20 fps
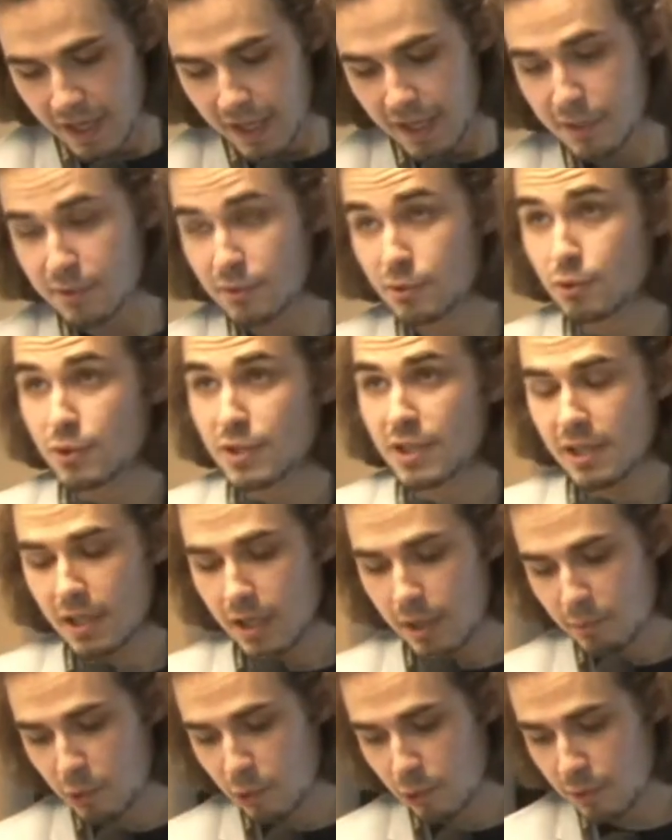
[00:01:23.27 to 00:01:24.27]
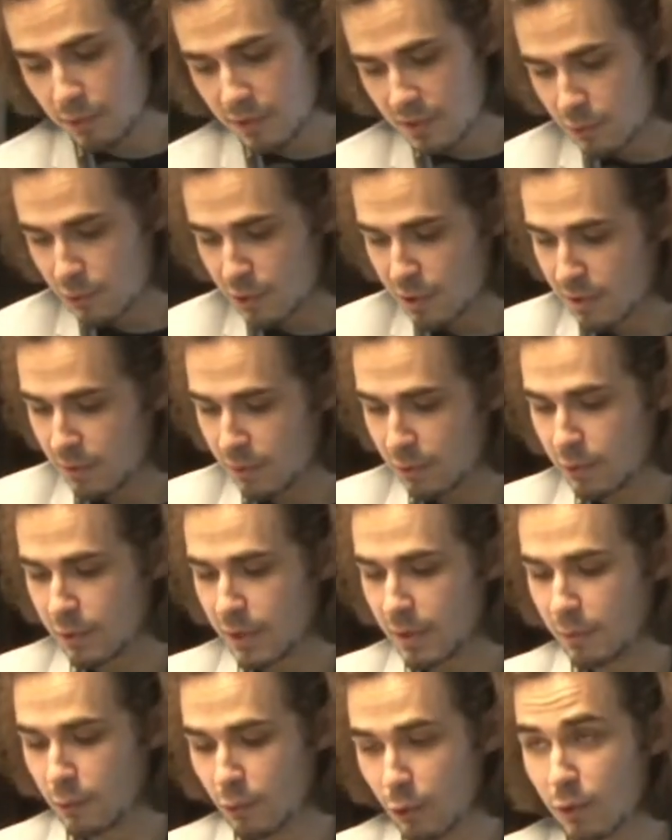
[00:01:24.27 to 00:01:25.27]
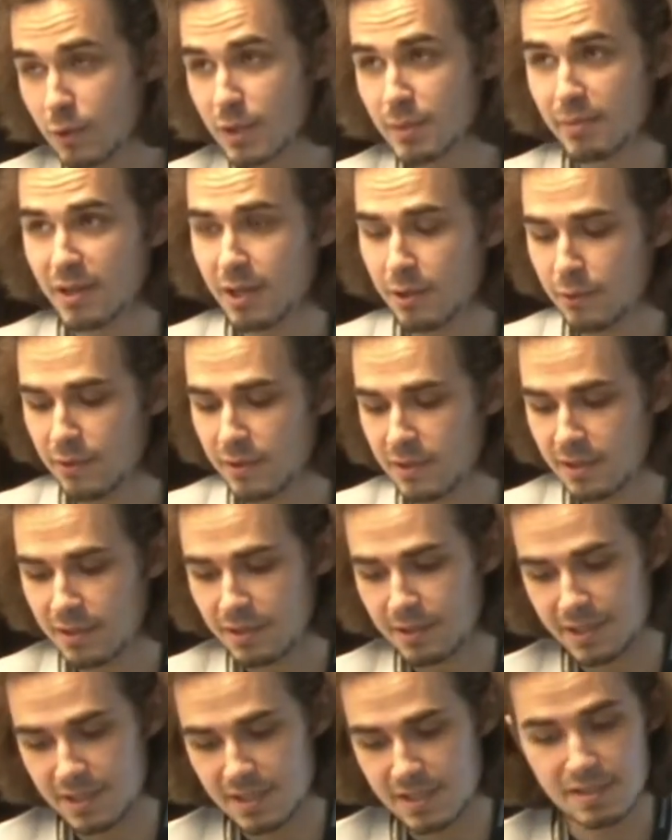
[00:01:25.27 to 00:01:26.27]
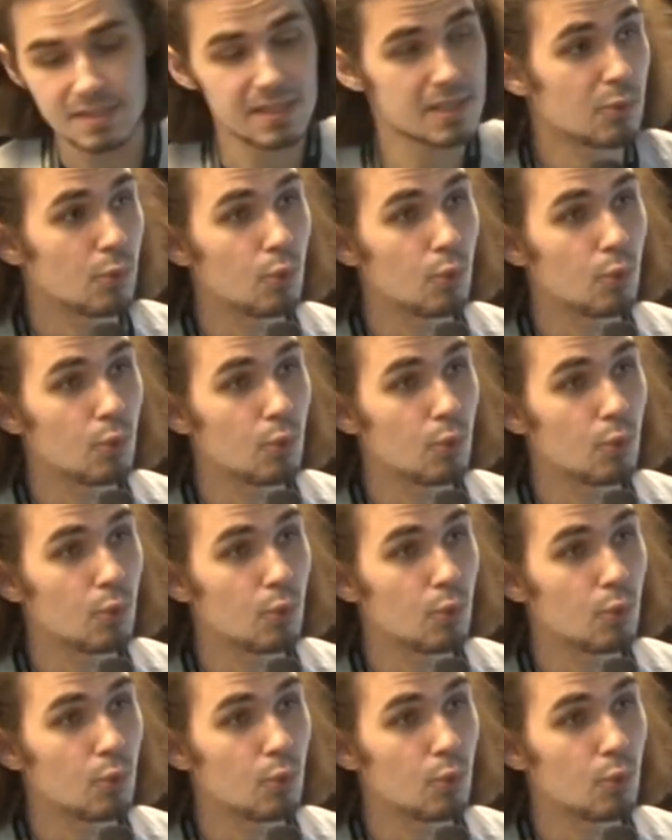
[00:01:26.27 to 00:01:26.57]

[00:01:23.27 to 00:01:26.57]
And today I'm going to tell you all about the reasons